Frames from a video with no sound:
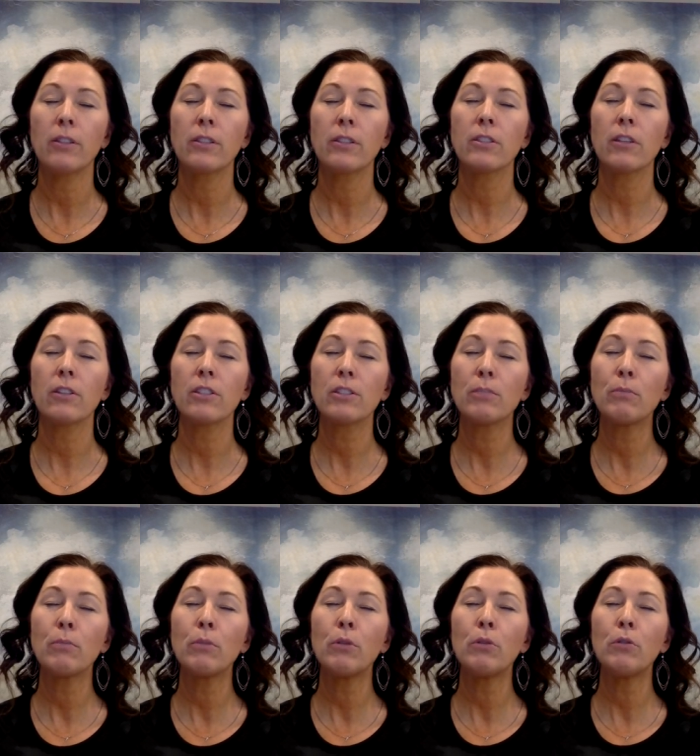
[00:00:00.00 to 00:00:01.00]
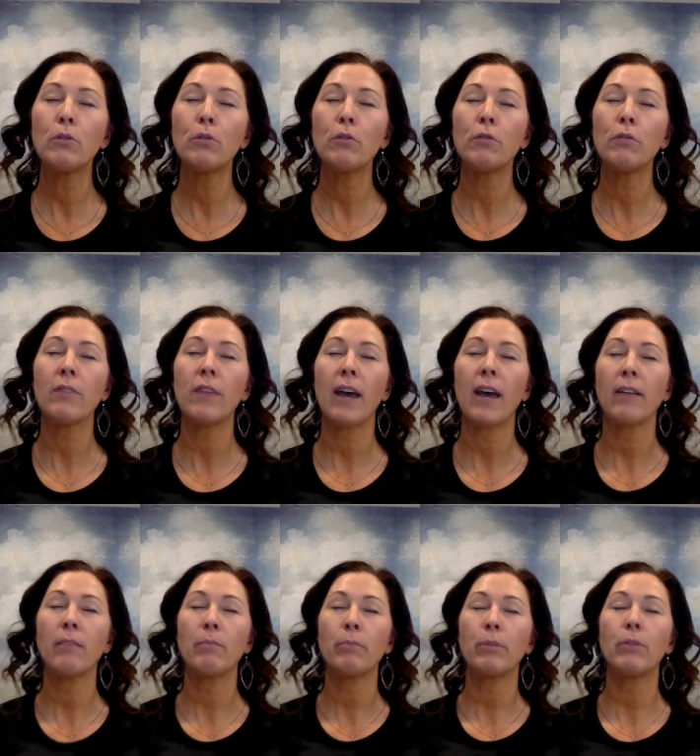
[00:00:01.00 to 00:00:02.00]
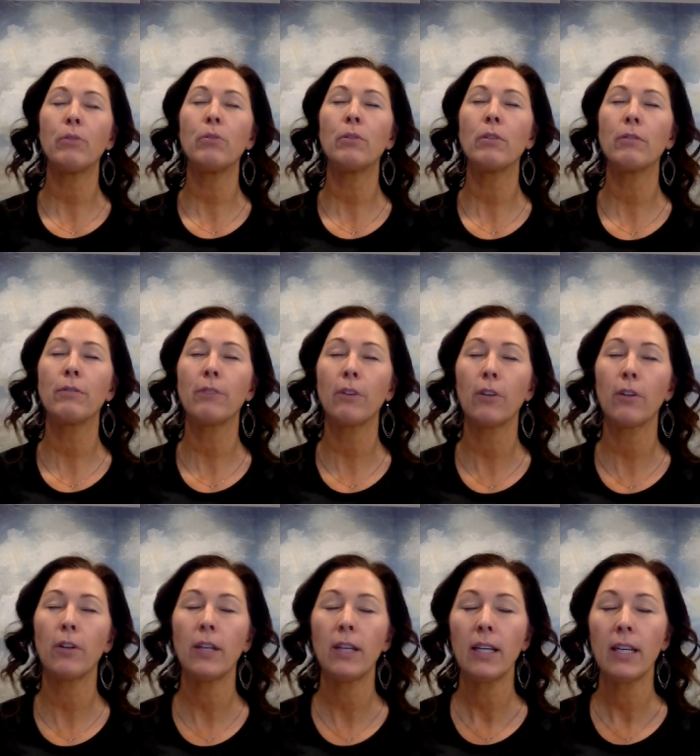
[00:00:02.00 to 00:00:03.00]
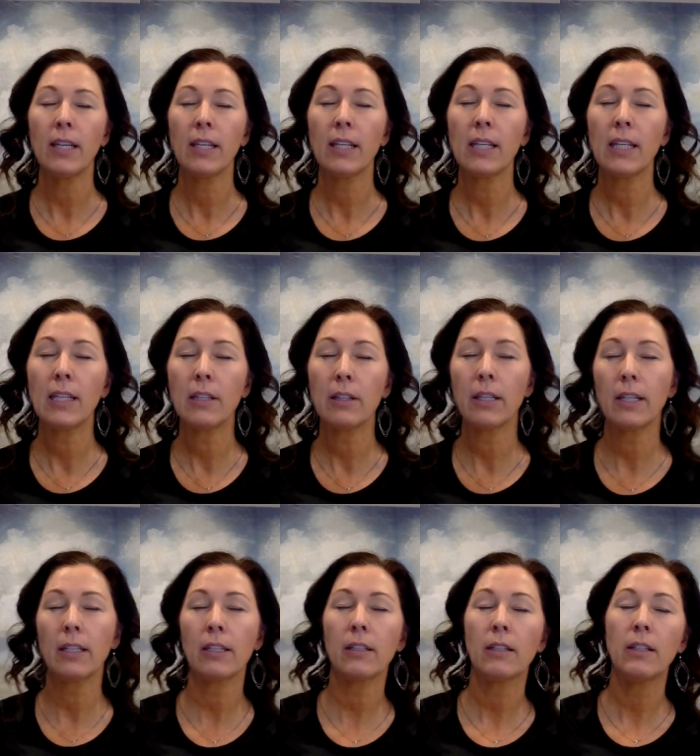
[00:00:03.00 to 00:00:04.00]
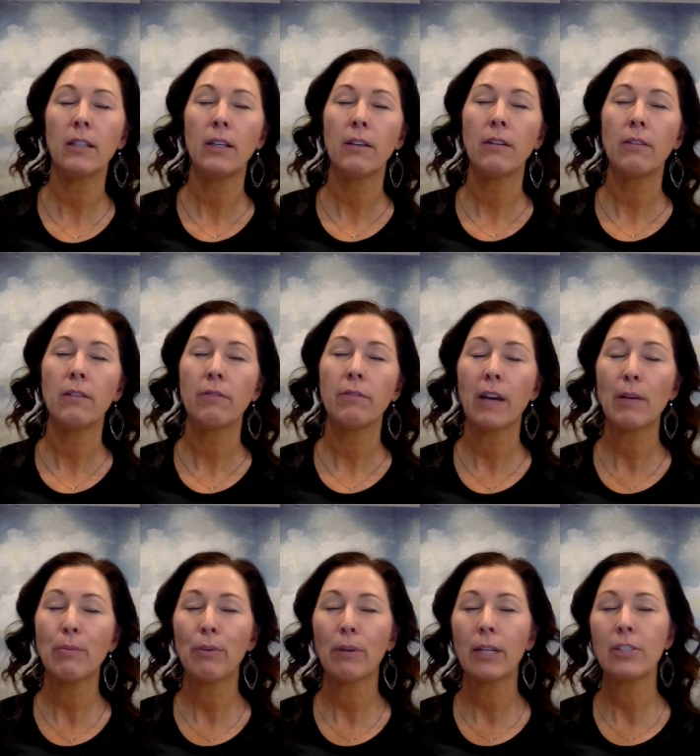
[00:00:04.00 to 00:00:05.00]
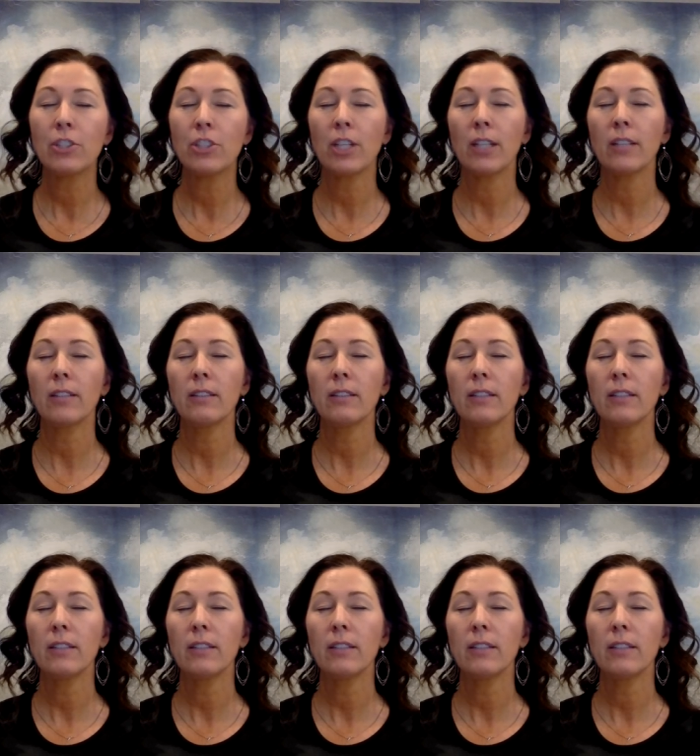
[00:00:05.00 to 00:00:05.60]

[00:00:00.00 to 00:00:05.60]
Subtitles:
start to move that beautiful healing vibration